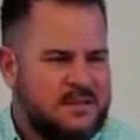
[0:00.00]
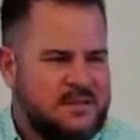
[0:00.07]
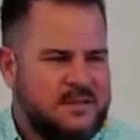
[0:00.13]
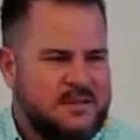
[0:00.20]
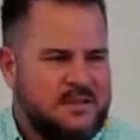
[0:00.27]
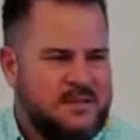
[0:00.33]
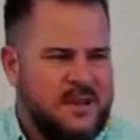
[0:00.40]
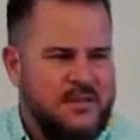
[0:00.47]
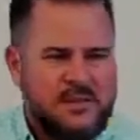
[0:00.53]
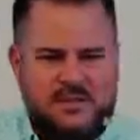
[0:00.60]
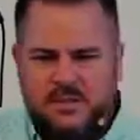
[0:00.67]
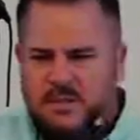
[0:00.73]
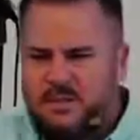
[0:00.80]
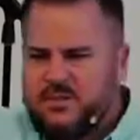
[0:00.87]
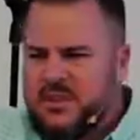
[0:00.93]
Give us the
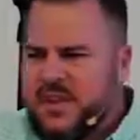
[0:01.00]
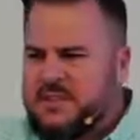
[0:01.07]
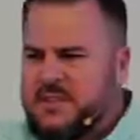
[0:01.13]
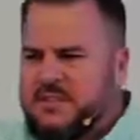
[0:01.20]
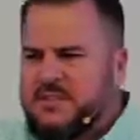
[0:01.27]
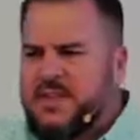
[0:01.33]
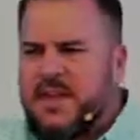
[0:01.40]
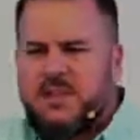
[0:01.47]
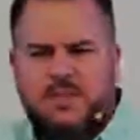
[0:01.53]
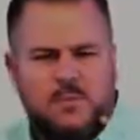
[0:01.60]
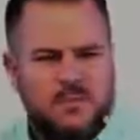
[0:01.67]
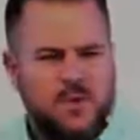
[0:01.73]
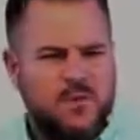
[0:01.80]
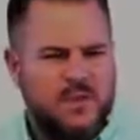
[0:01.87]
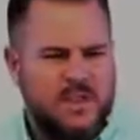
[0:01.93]
new Jason Statham
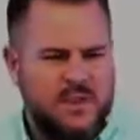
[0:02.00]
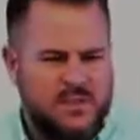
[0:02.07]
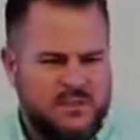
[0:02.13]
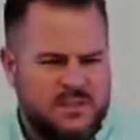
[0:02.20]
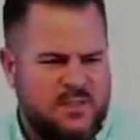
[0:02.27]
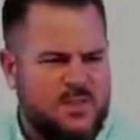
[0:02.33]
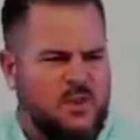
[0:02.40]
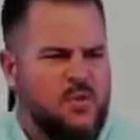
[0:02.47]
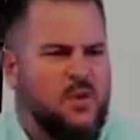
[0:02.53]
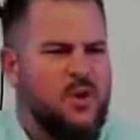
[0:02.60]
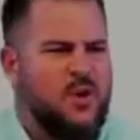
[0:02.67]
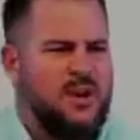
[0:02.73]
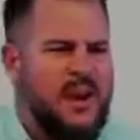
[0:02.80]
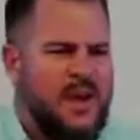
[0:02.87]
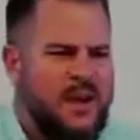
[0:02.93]
movie. Give us the new
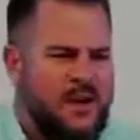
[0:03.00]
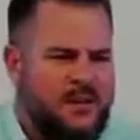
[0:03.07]
workout.